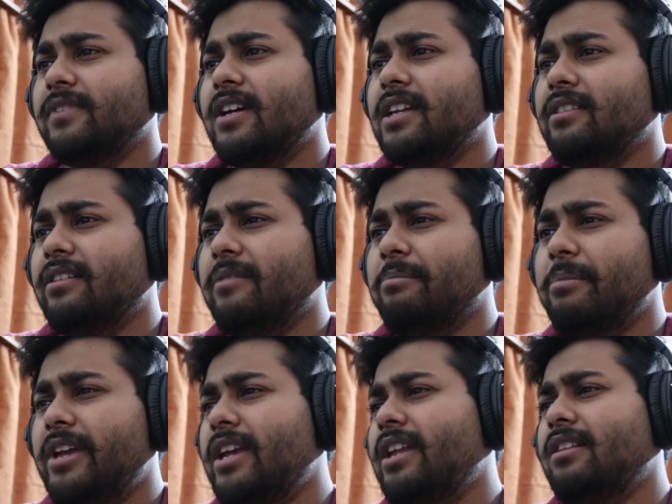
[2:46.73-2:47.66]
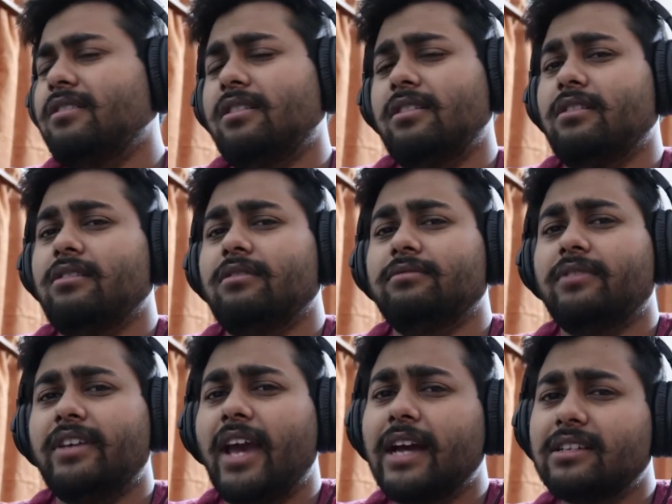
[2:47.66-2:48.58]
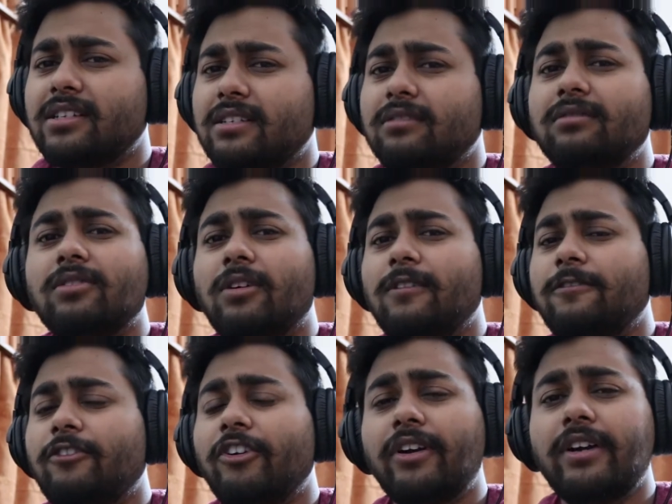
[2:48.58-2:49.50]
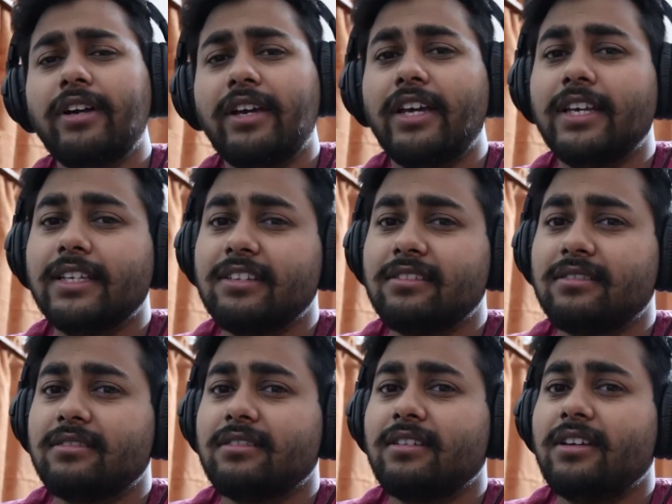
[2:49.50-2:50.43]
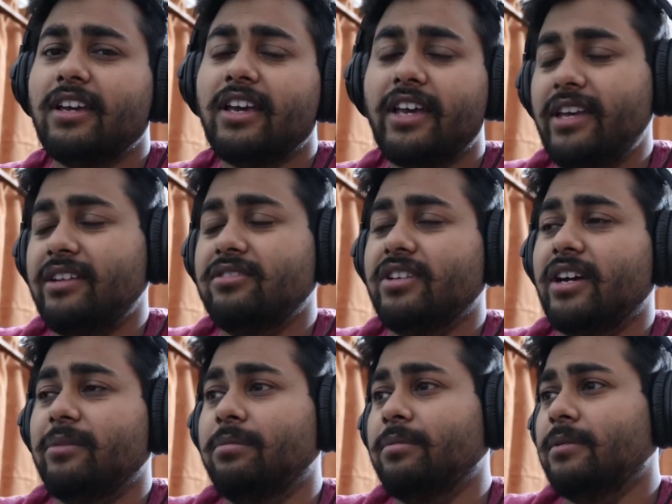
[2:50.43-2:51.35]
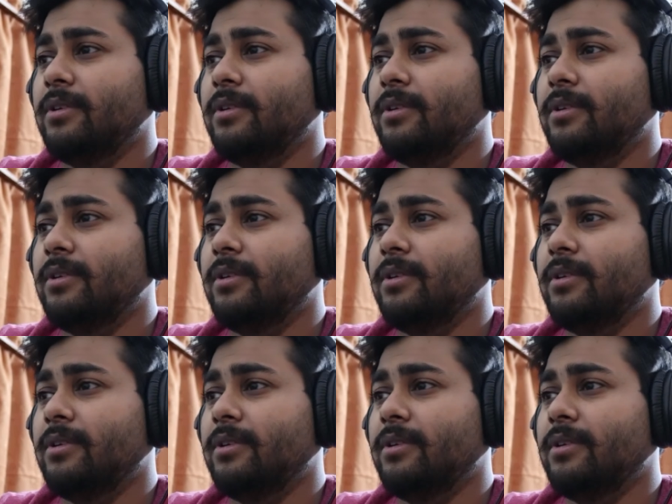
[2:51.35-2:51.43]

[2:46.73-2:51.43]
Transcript: And the main uh, gadget of her is air jab,